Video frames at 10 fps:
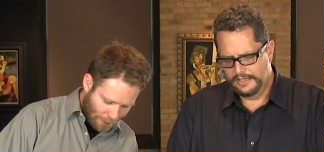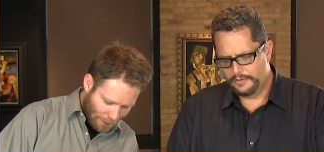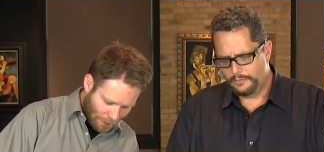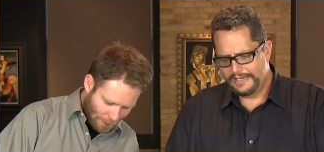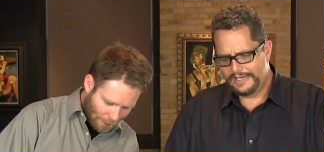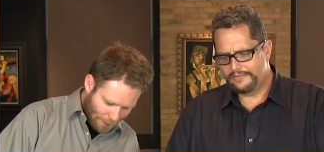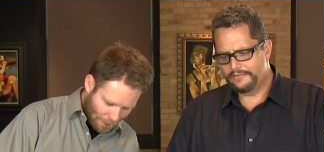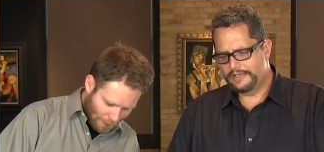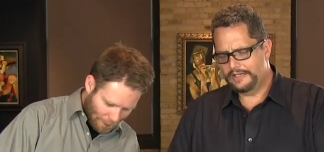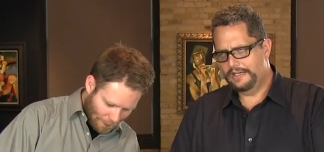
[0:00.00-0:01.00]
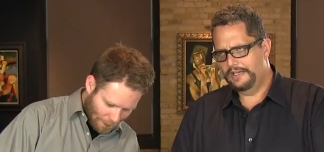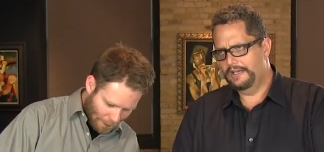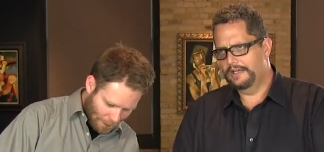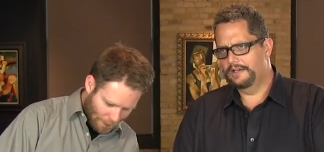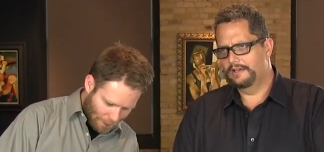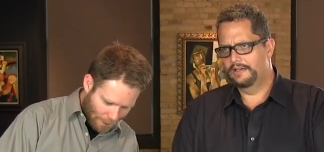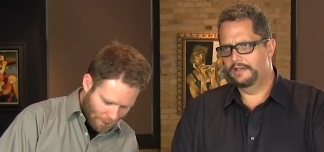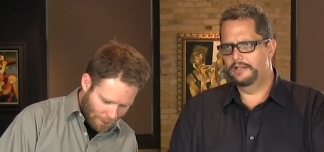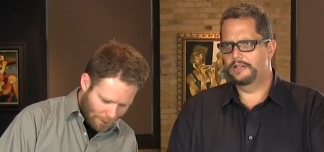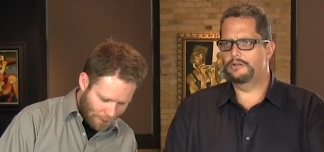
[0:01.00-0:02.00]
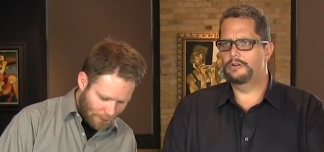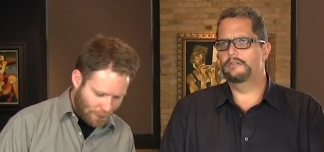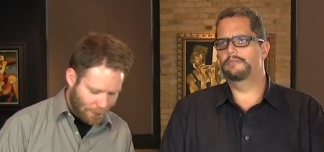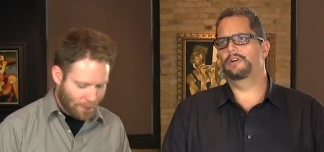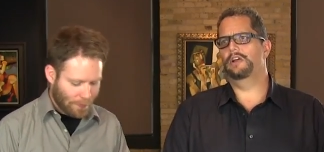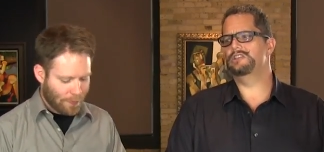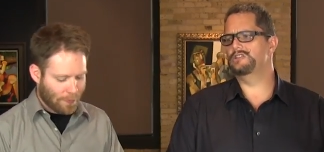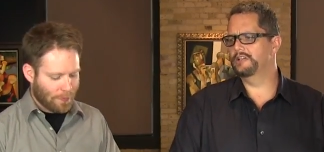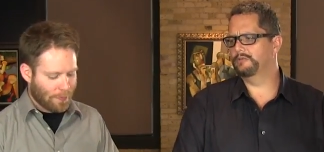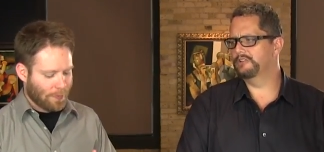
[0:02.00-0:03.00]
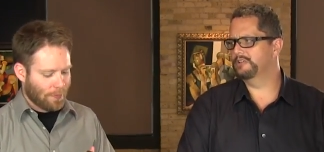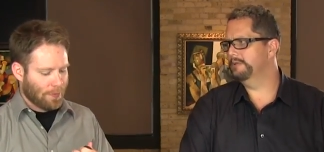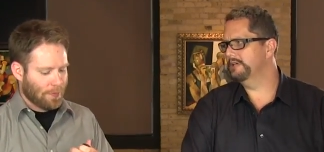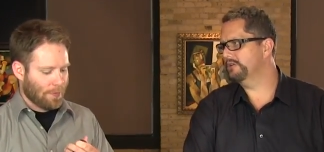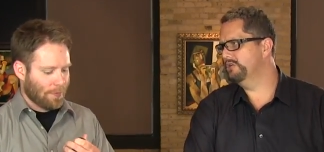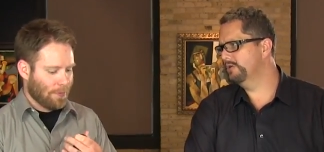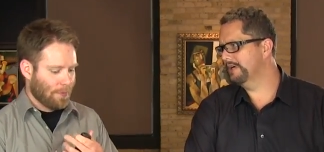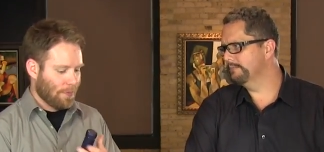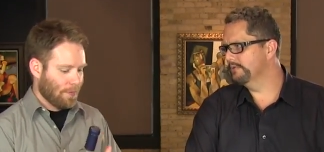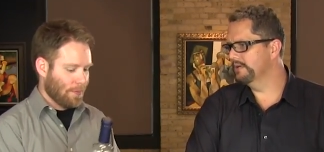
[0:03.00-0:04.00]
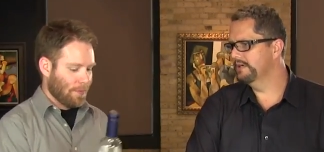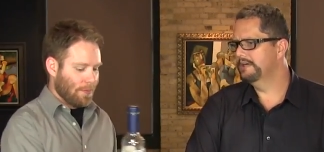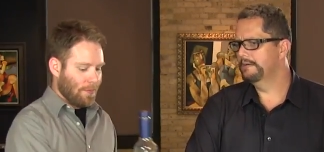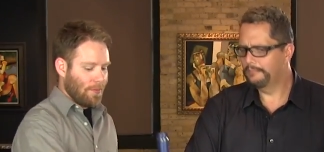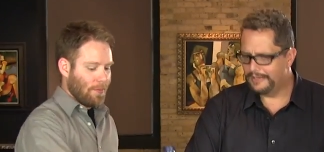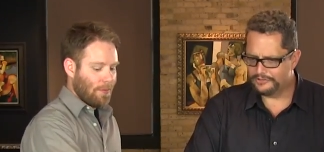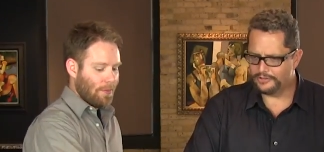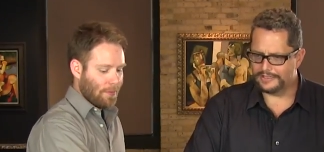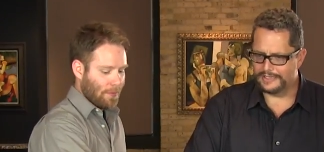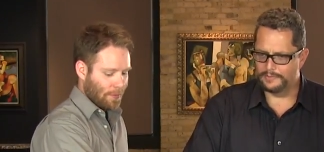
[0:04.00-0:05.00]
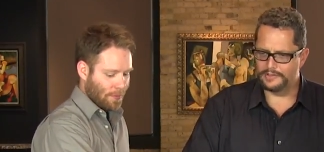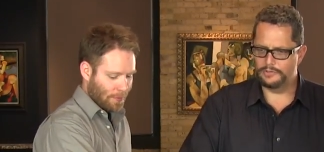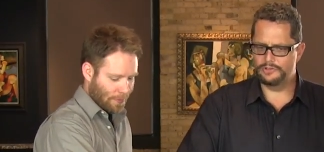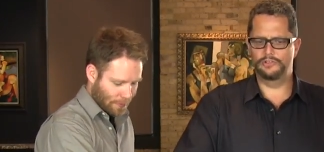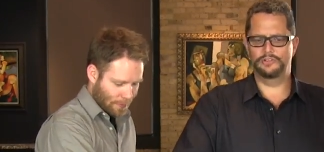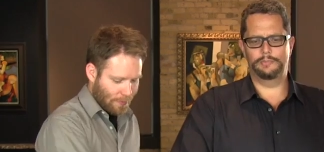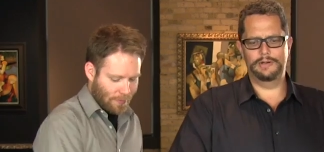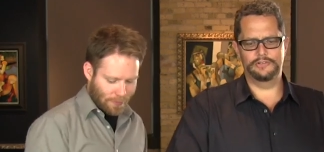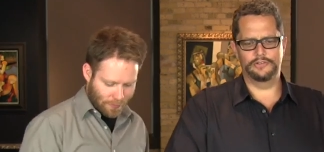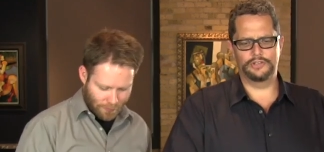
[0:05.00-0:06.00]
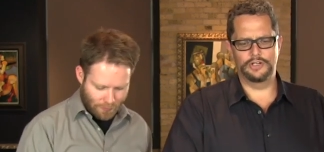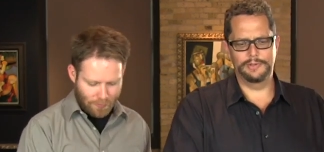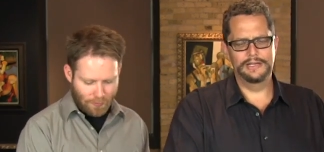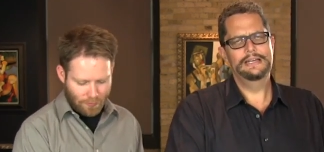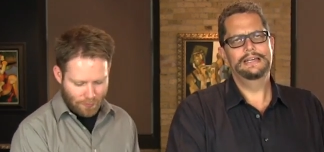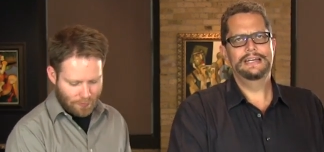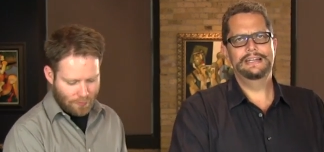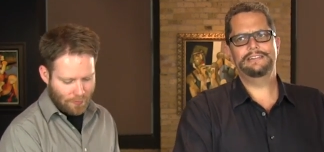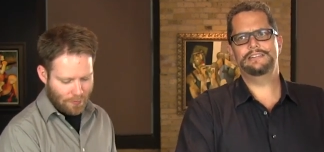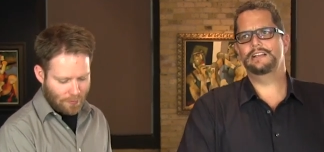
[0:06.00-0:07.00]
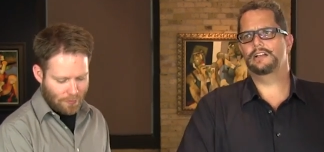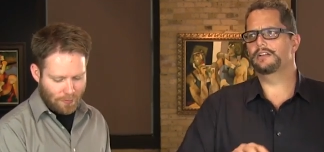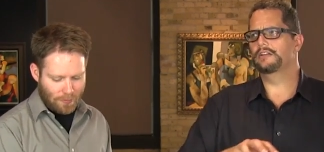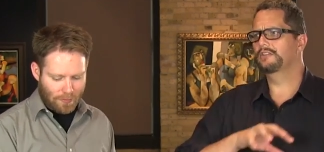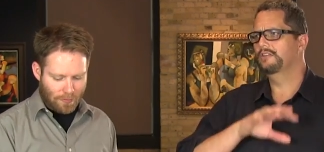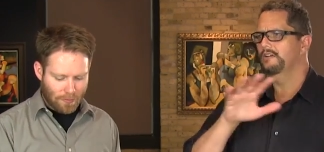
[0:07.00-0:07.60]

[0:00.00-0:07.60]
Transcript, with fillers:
Speaker 1: And we have another variation on this recipe, our cucumber basil gimlet, which uses our basil syrup. And that's a little